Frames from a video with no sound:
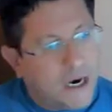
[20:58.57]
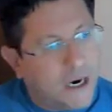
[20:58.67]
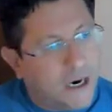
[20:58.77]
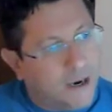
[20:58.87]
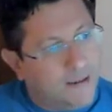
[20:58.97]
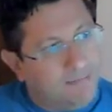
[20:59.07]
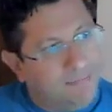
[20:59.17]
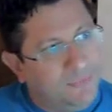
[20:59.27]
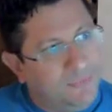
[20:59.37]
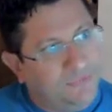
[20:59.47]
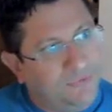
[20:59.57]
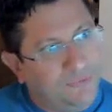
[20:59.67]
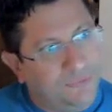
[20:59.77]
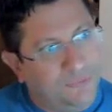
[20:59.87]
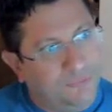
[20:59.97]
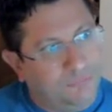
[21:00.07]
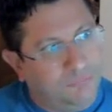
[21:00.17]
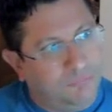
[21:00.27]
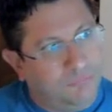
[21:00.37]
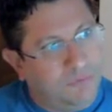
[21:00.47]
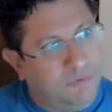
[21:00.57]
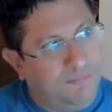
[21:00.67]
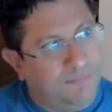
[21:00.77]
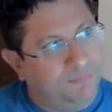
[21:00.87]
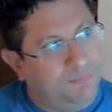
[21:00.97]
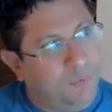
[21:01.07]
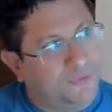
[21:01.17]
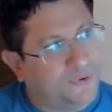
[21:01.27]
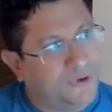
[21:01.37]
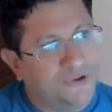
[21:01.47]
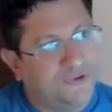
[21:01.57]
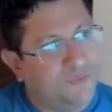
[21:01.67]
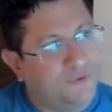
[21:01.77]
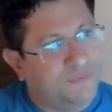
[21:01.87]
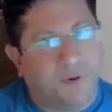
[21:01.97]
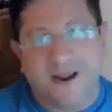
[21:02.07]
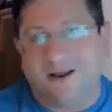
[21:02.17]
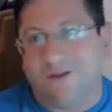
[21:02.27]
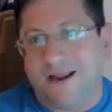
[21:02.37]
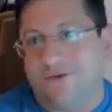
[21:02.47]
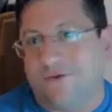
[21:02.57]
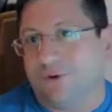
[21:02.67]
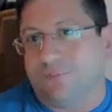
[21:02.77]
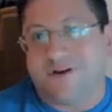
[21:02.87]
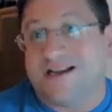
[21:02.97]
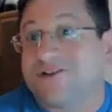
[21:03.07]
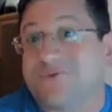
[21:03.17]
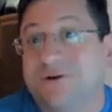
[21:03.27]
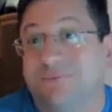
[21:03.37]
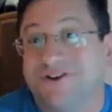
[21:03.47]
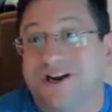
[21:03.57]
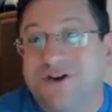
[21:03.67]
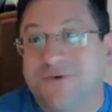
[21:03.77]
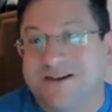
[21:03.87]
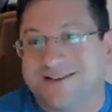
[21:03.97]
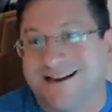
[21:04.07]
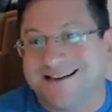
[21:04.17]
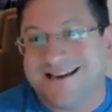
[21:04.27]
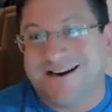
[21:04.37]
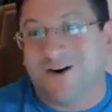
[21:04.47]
to what they're going to do with bike lanes or a pedestrian bridge on US 19